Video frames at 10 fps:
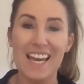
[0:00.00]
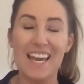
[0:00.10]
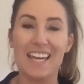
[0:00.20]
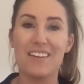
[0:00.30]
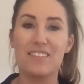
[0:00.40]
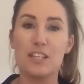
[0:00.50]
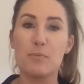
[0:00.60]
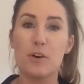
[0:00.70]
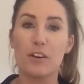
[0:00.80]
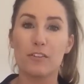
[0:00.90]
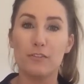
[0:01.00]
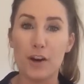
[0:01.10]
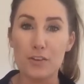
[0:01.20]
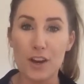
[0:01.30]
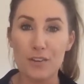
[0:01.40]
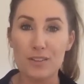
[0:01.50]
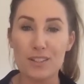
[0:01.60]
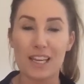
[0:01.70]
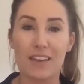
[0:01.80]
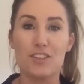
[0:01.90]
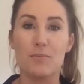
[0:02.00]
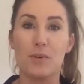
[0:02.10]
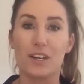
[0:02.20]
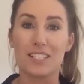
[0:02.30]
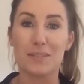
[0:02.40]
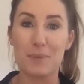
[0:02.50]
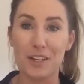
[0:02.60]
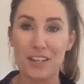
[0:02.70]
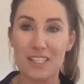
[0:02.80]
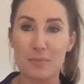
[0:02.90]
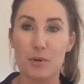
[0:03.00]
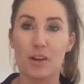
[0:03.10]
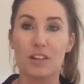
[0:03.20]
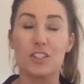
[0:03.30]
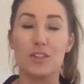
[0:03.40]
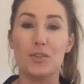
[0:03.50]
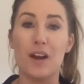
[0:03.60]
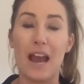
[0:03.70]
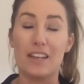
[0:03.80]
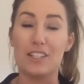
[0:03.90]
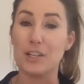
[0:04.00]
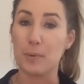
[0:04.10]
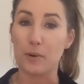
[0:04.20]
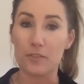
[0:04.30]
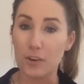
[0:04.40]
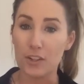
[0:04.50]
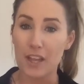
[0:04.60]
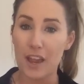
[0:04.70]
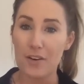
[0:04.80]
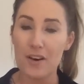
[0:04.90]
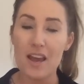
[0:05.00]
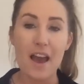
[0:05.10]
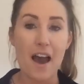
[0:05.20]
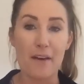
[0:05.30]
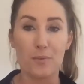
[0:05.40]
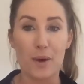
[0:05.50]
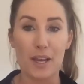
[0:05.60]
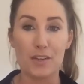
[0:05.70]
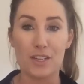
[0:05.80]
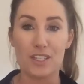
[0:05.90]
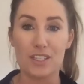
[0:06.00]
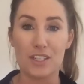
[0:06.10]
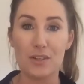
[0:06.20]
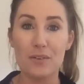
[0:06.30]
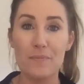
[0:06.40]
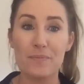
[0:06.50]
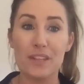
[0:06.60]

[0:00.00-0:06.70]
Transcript: It gives you more photos. It gives you more experience, more to add to your portfolio of what you can do.